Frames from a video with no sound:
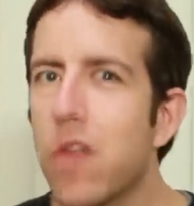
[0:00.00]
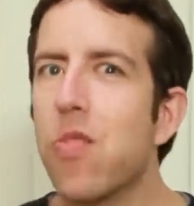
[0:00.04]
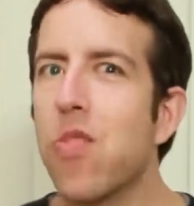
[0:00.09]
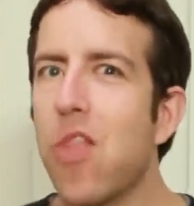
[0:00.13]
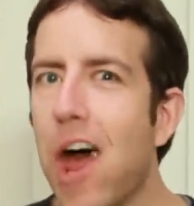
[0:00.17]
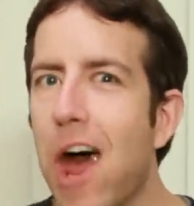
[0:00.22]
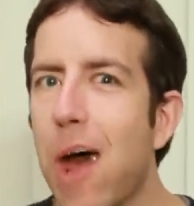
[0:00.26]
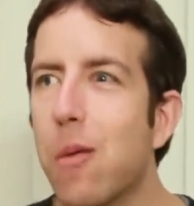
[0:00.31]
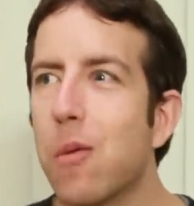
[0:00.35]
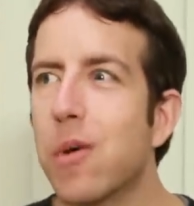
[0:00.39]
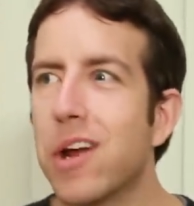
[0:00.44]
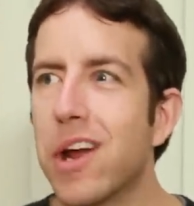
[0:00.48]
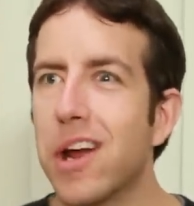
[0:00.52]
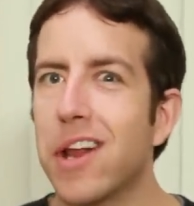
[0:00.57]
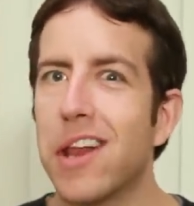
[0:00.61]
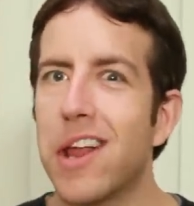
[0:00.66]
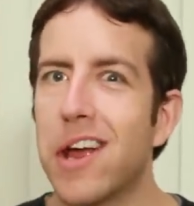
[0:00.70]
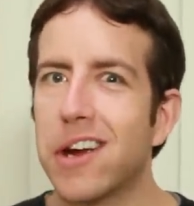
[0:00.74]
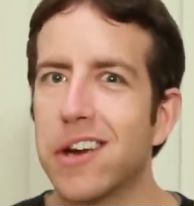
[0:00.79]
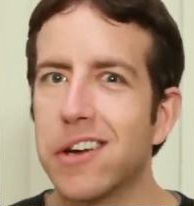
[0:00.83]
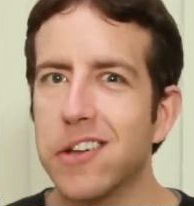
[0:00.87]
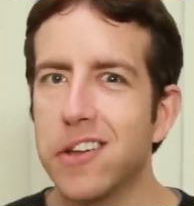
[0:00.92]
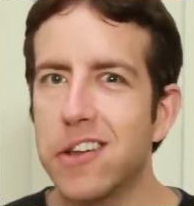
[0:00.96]
That one I
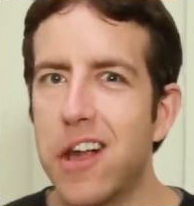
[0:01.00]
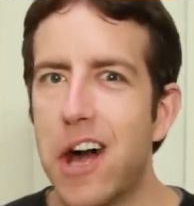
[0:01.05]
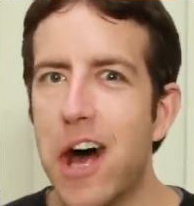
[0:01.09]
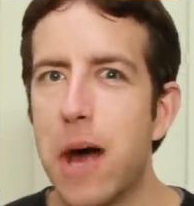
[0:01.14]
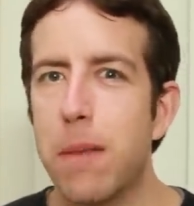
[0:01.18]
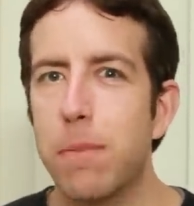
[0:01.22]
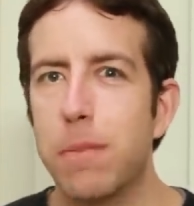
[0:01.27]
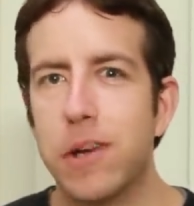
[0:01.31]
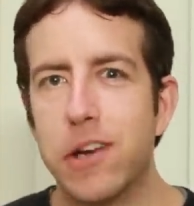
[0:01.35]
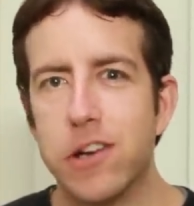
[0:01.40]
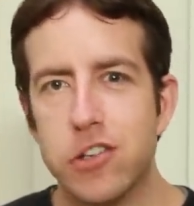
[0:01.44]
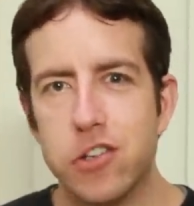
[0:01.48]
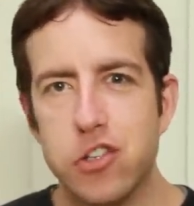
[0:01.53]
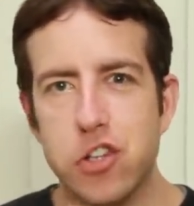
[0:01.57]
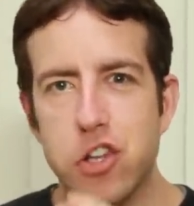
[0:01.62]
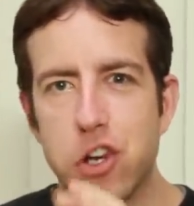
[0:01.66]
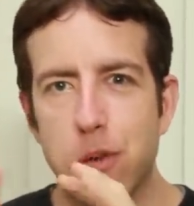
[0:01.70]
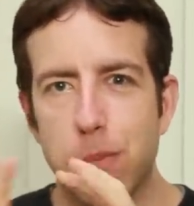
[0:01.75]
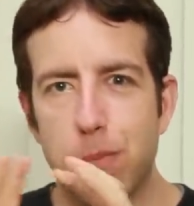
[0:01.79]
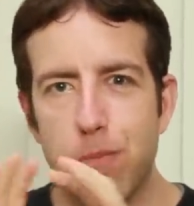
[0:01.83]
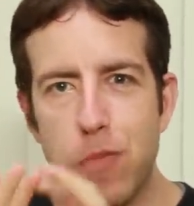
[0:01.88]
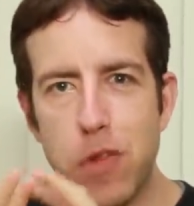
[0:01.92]
like a lot because the,